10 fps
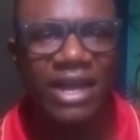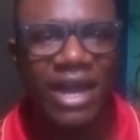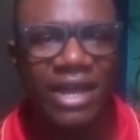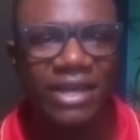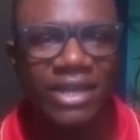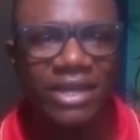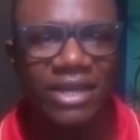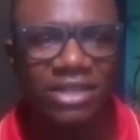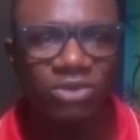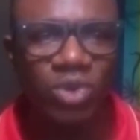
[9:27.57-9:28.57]
either
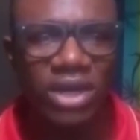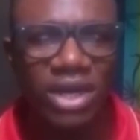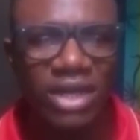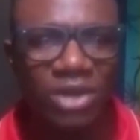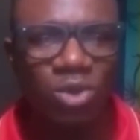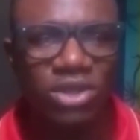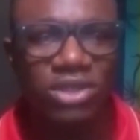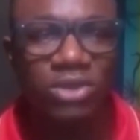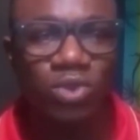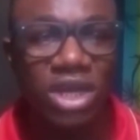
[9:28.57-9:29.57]
create the virtual card and load
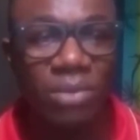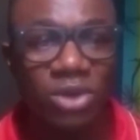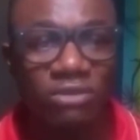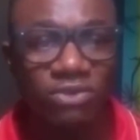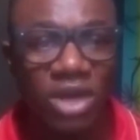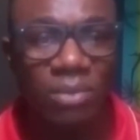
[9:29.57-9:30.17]
it with amount of